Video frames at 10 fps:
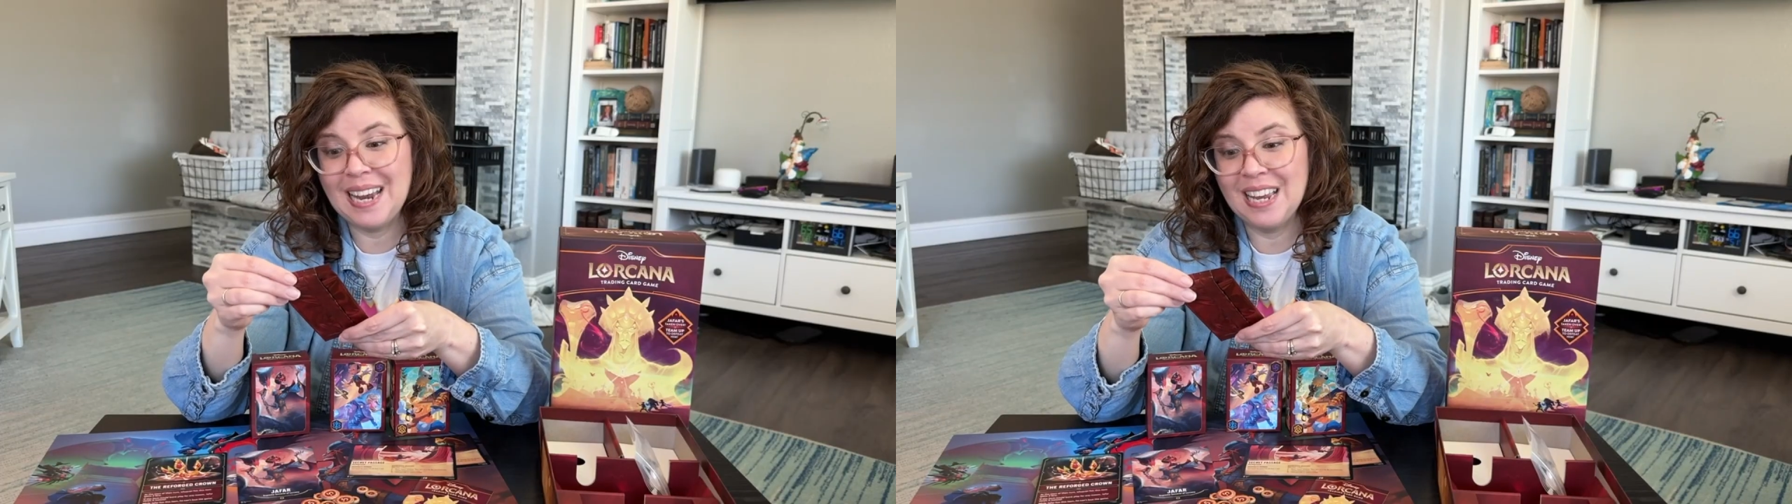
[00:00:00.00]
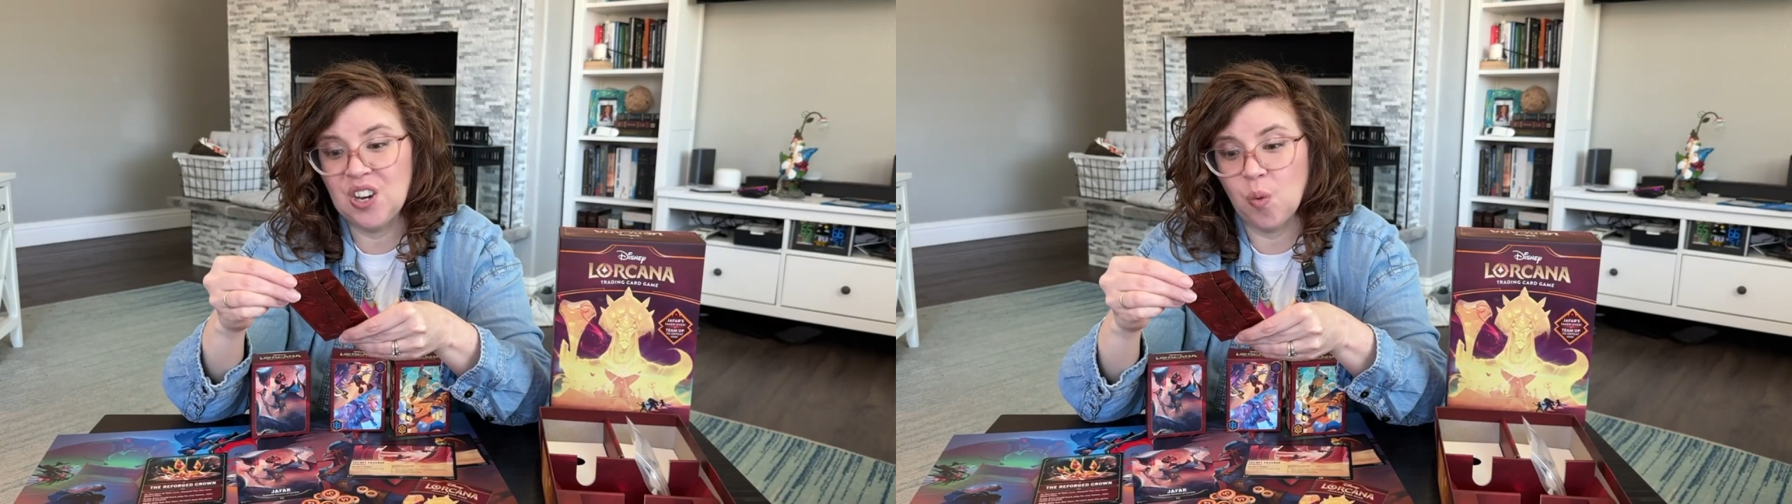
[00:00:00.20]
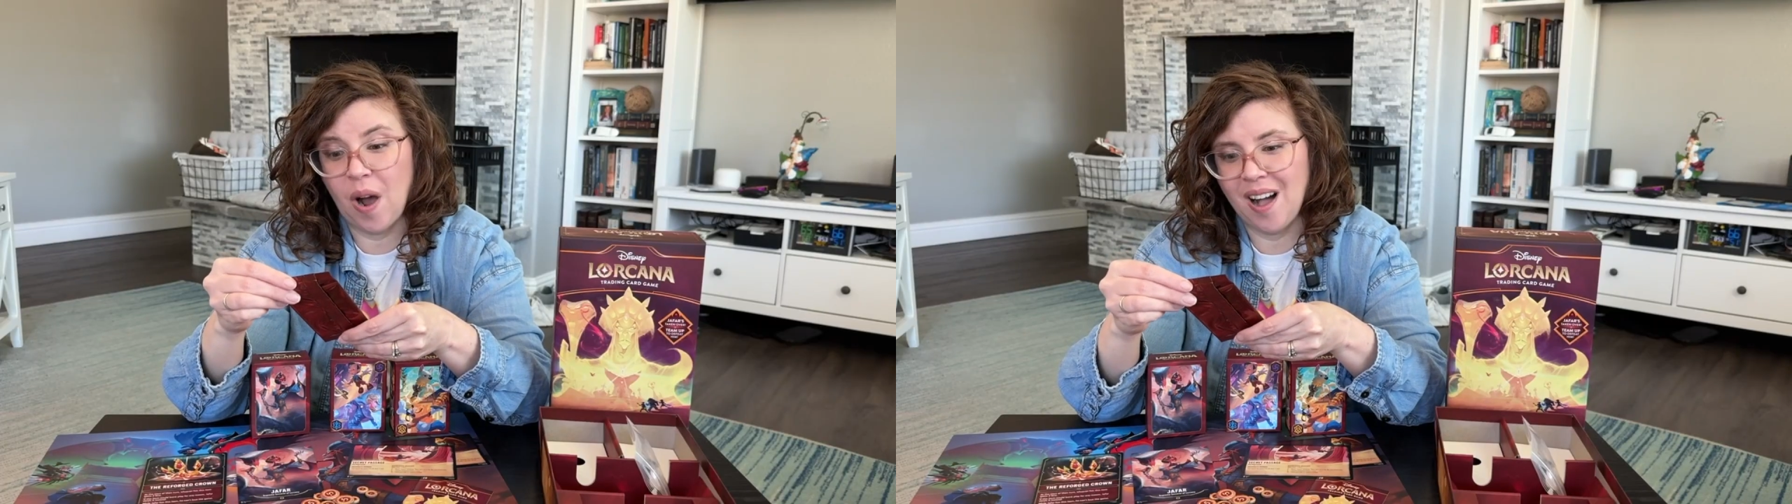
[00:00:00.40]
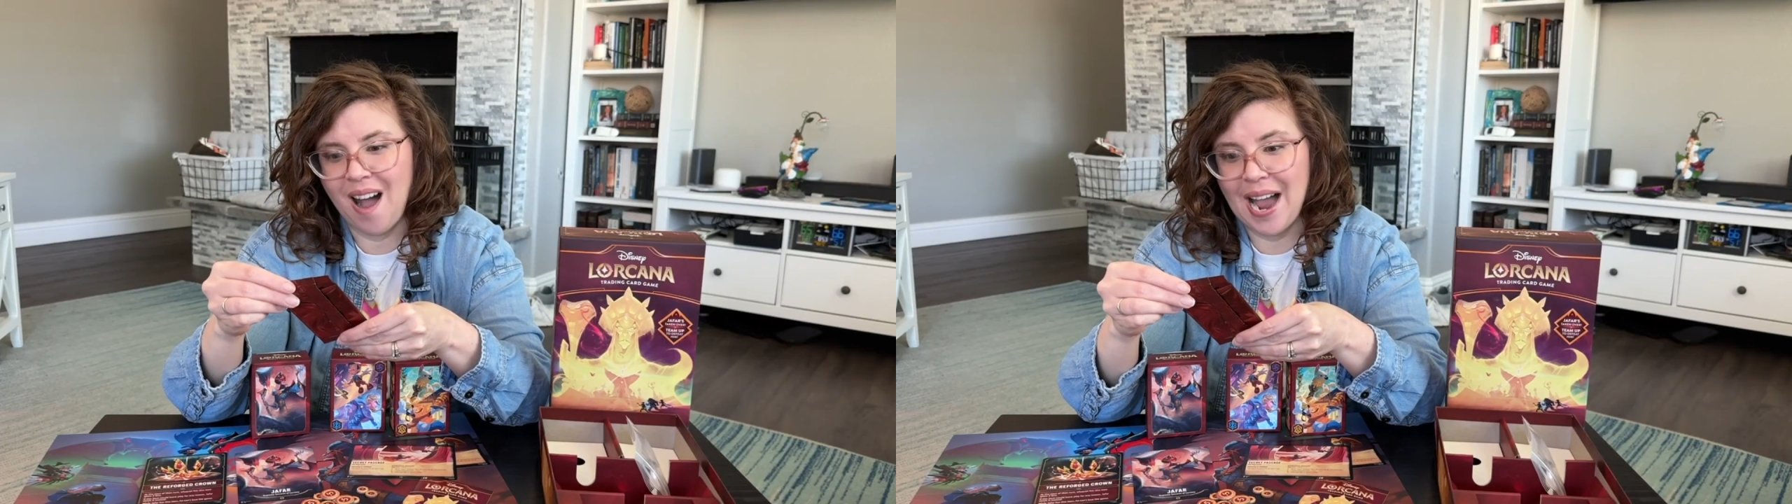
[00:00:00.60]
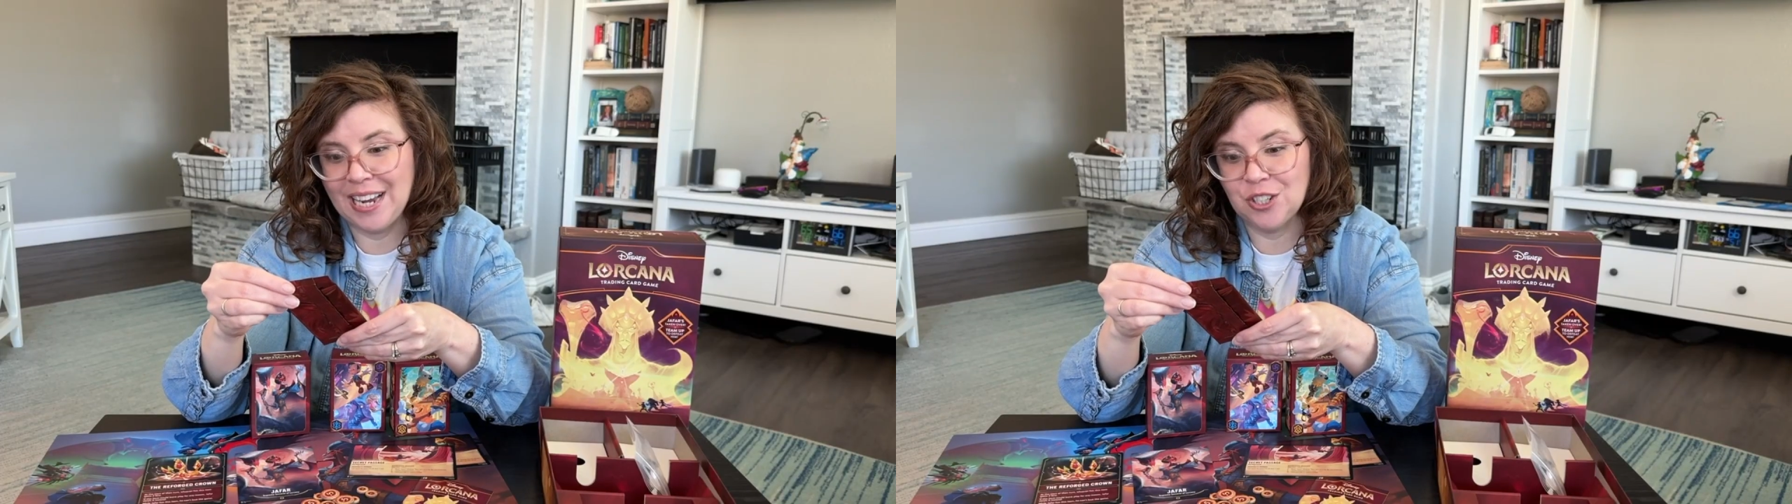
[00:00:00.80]
hidden while
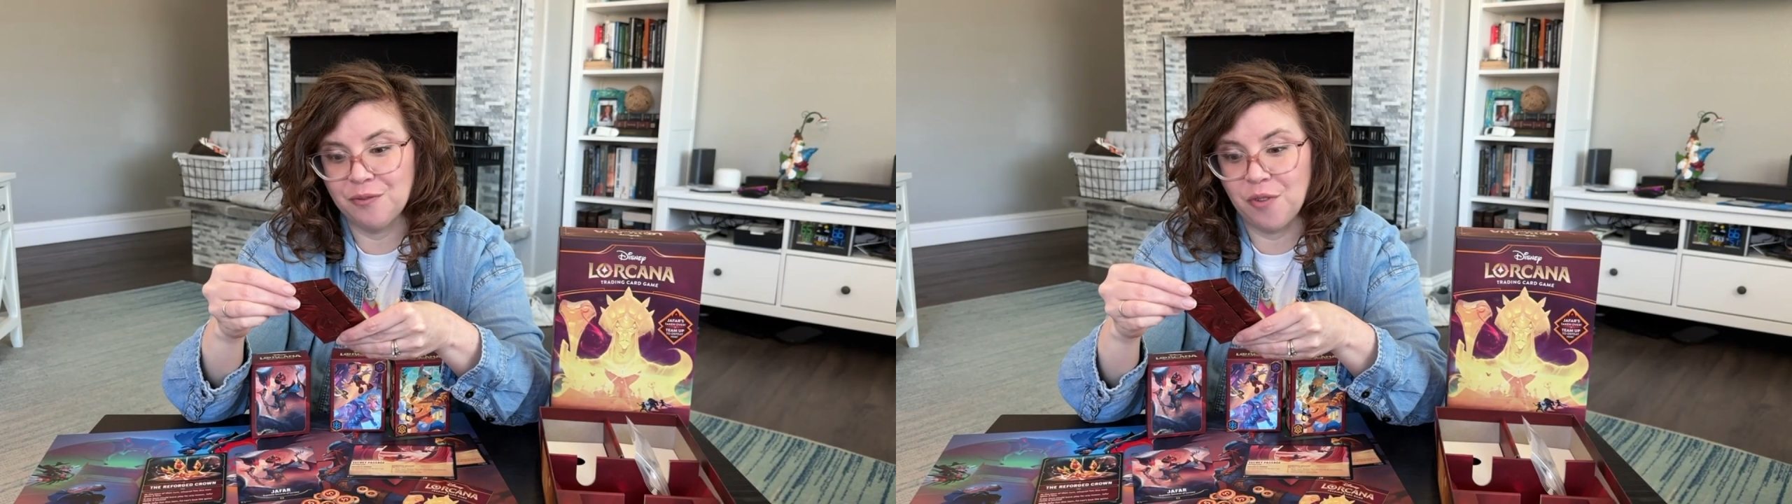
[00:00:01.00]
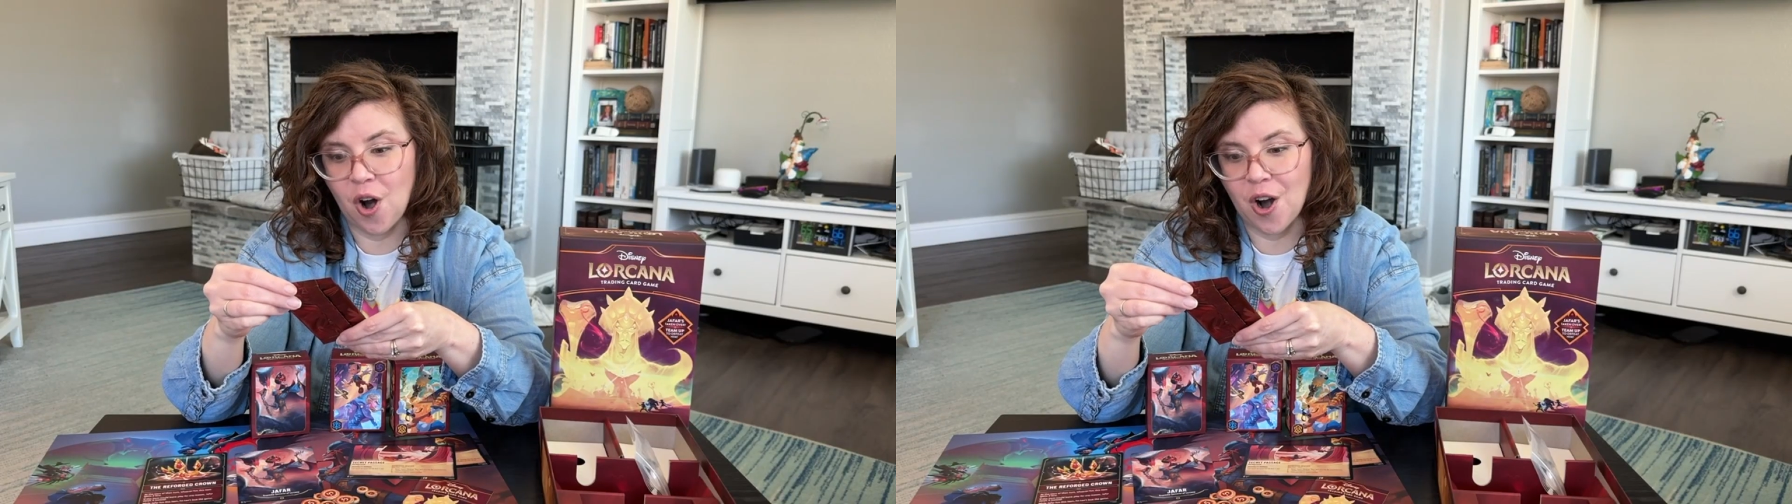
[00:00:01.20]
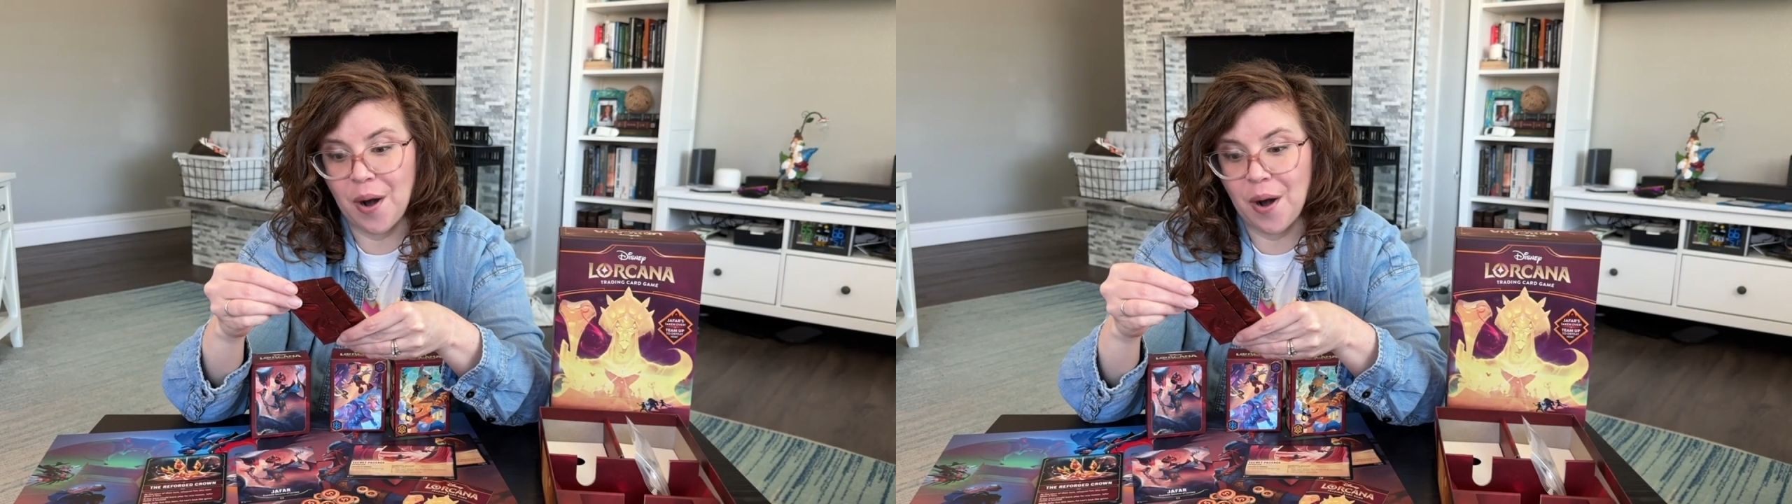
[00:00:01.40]
I, Jafar,